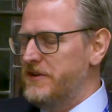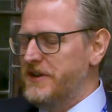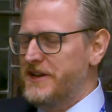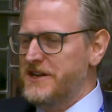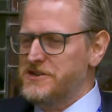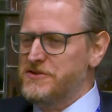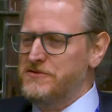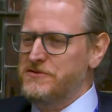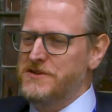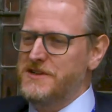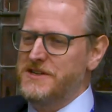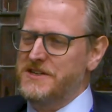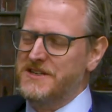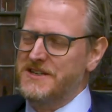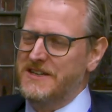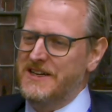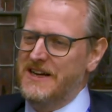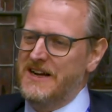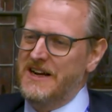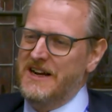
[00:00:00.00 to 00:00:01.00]
in the next few years,
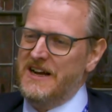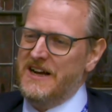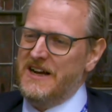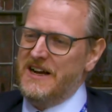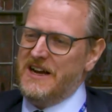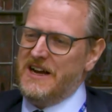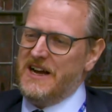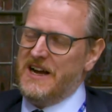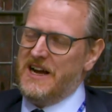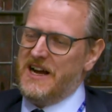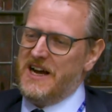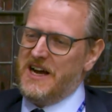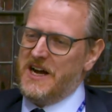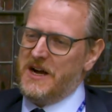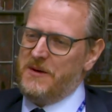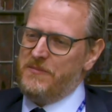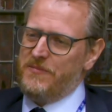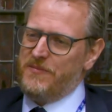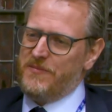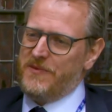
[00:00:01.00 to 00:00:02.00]

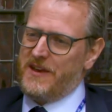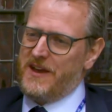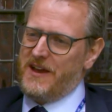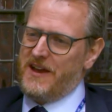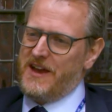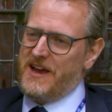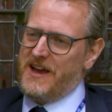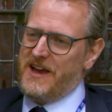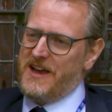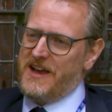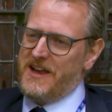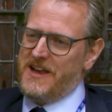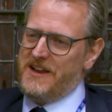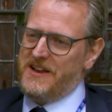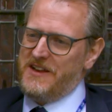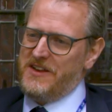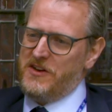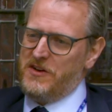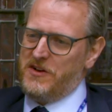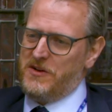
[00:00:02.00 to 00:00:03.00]
um,
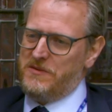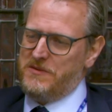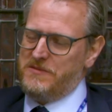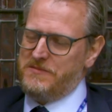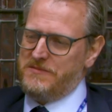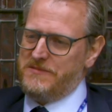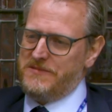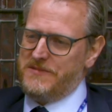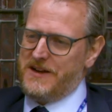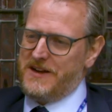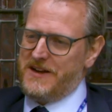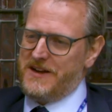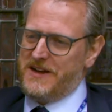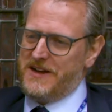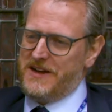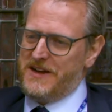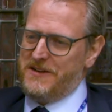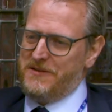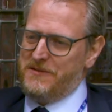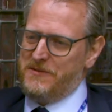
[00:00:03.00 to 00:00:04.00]
and you know
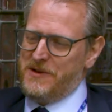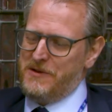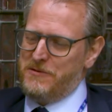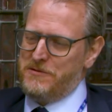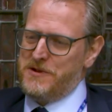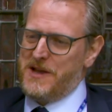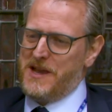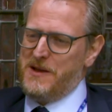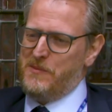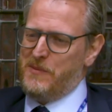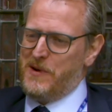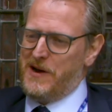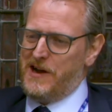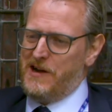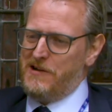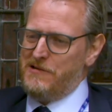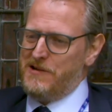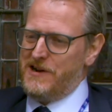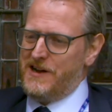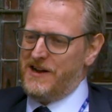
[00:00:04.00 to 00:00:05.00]
uh, we will keep
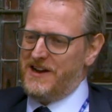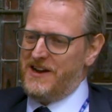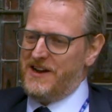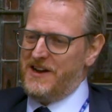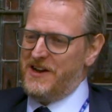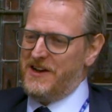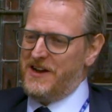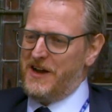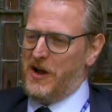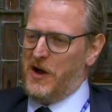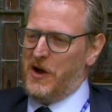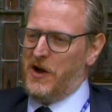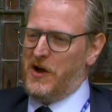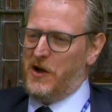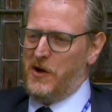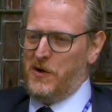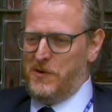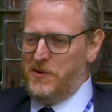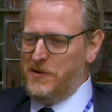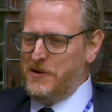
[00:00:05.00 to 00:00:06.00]
our uh,
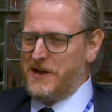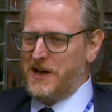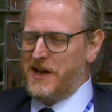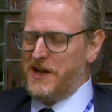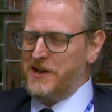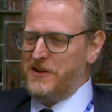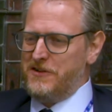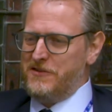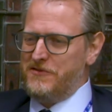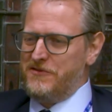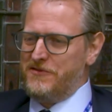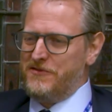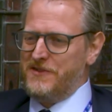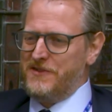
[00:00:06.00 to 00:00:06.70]
own kind of